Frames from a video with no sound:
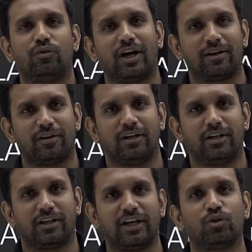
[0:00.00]
for
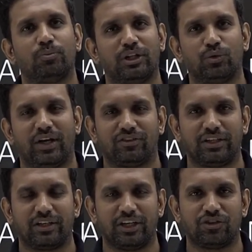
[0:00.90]
Raitu Bandhu has
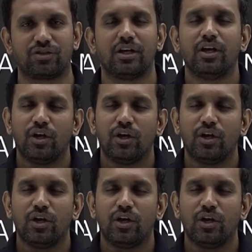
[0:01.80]
increased.